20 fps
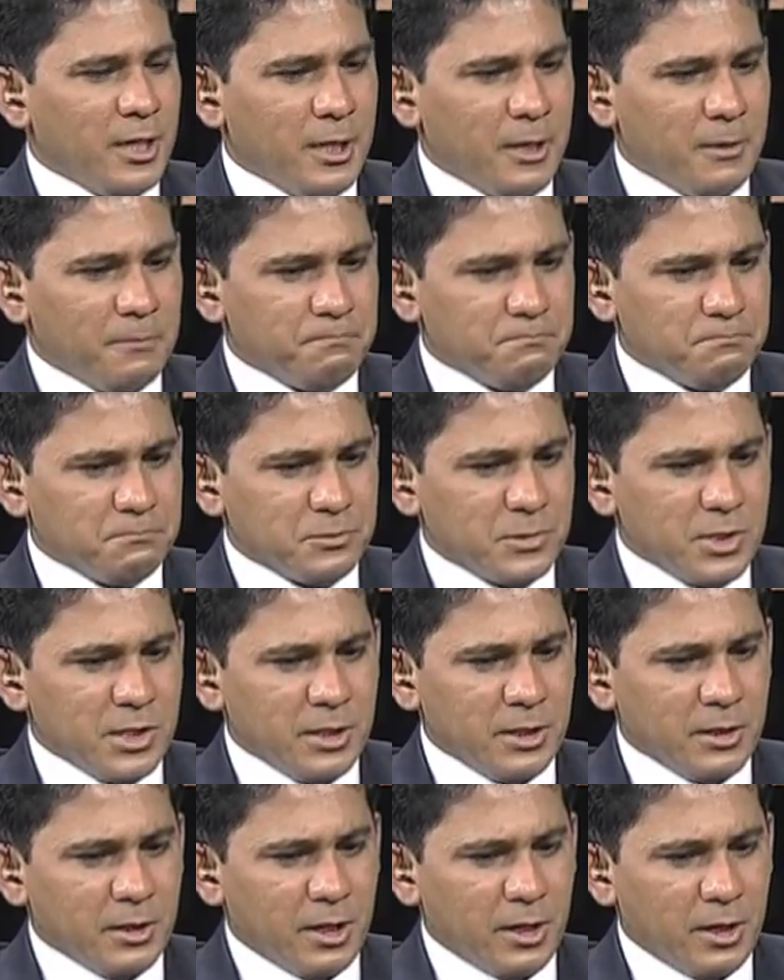um, the
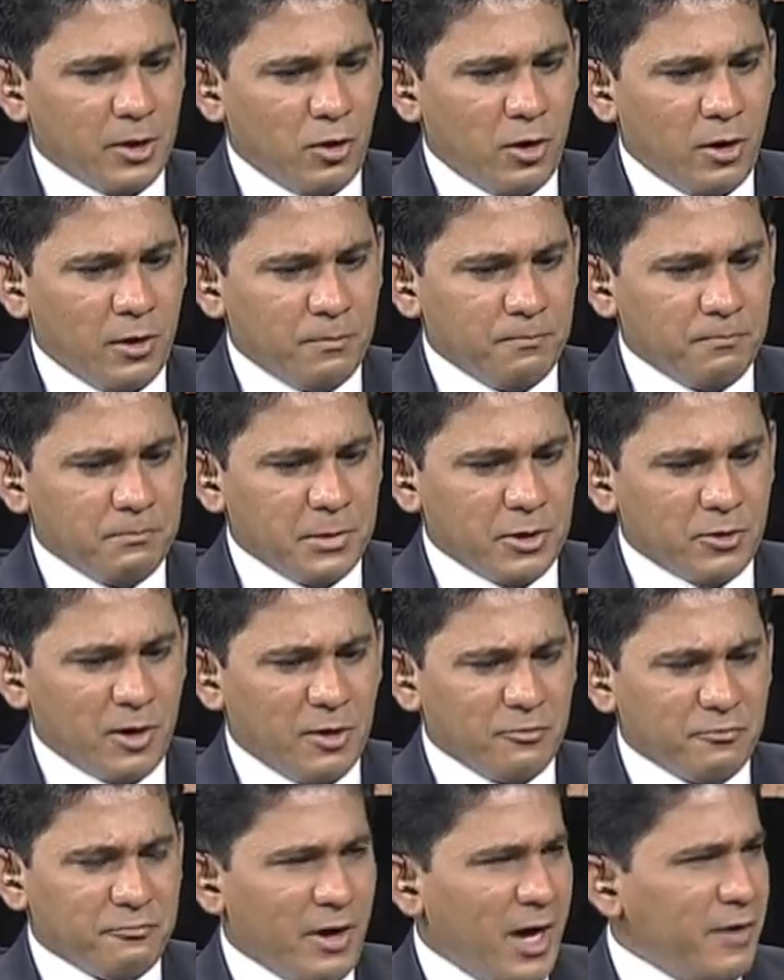uh, uh,
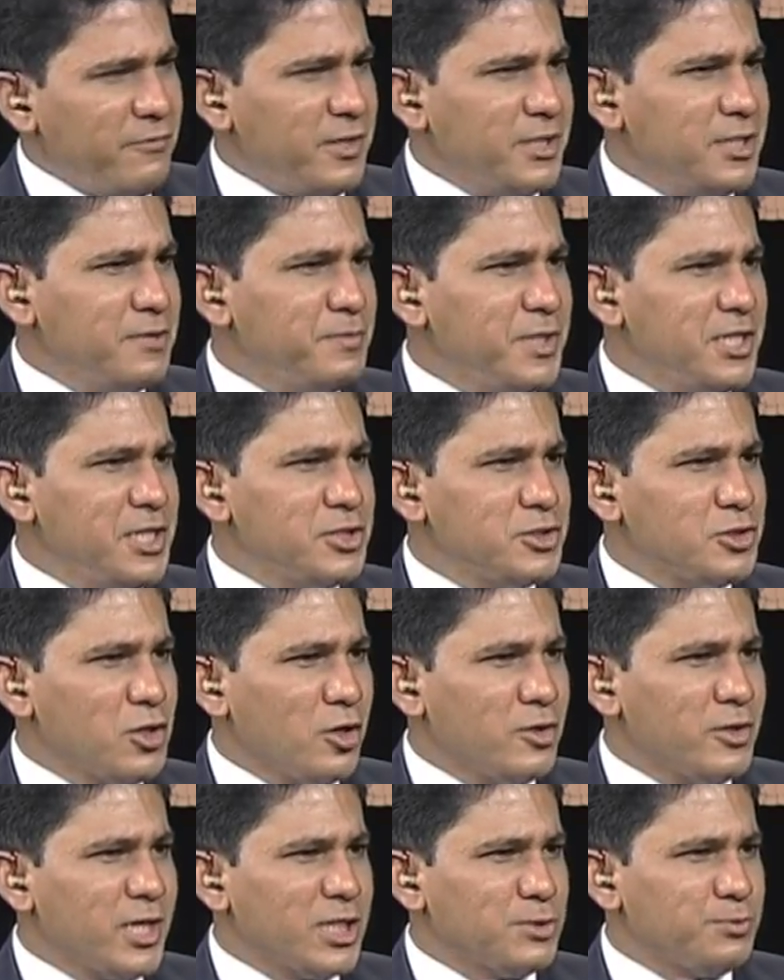around 500 million
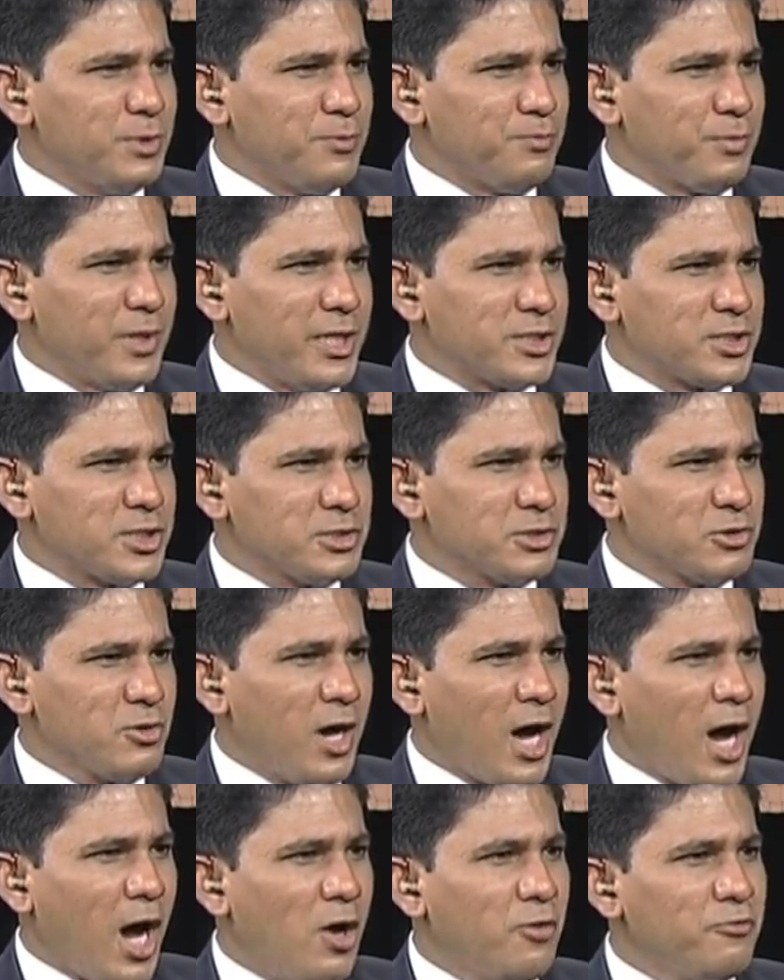dollar has been placed.
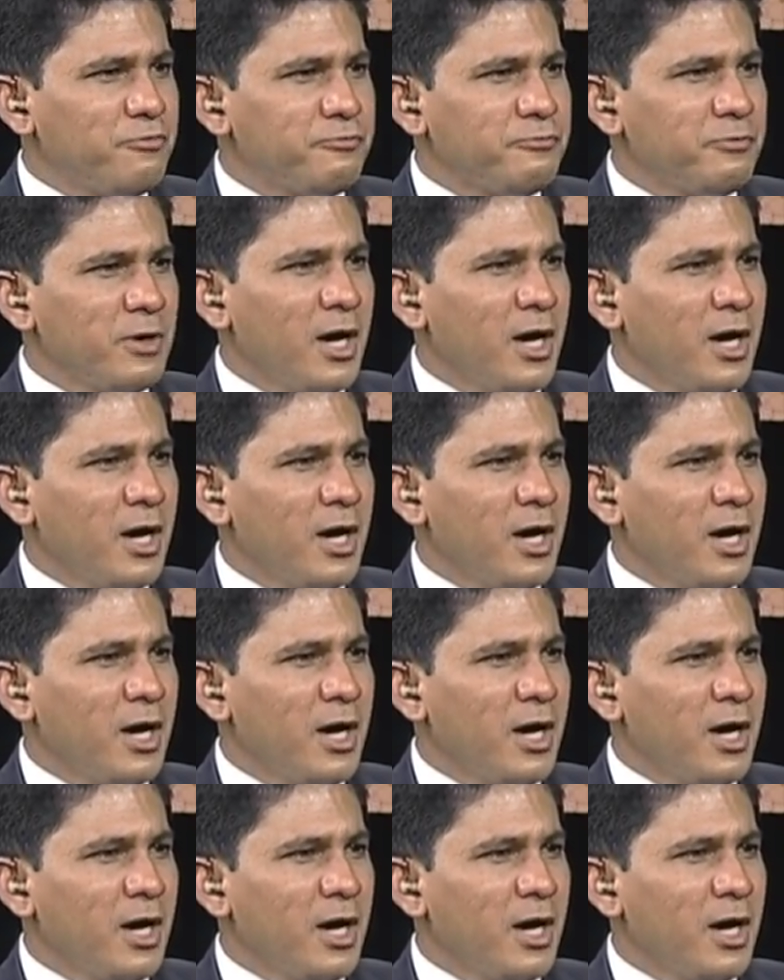So how?